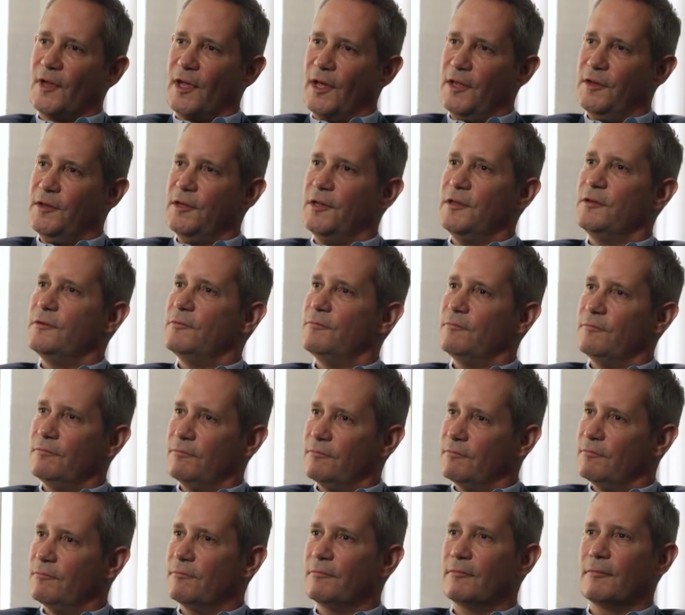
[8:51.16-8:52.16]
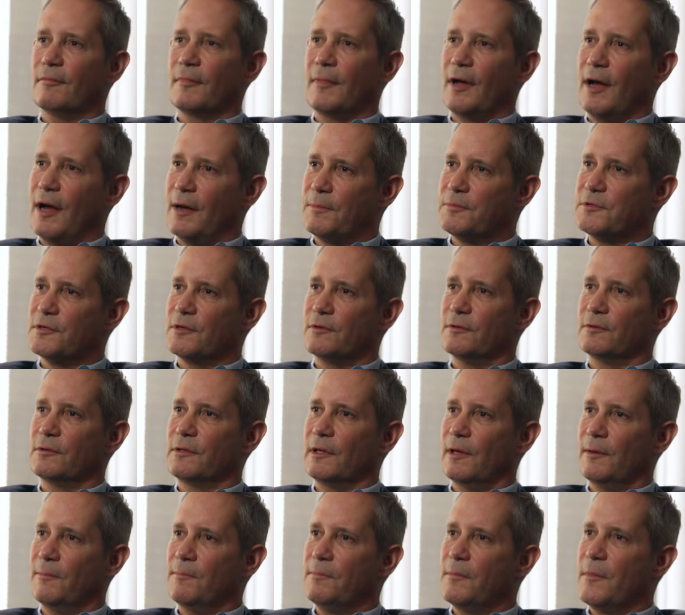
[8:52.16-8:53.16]
Indeed.
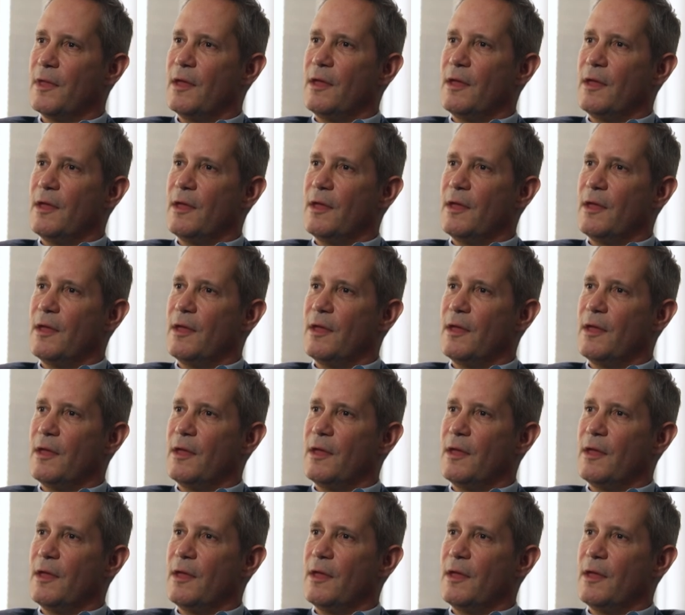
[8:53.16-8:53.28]
Absolutely.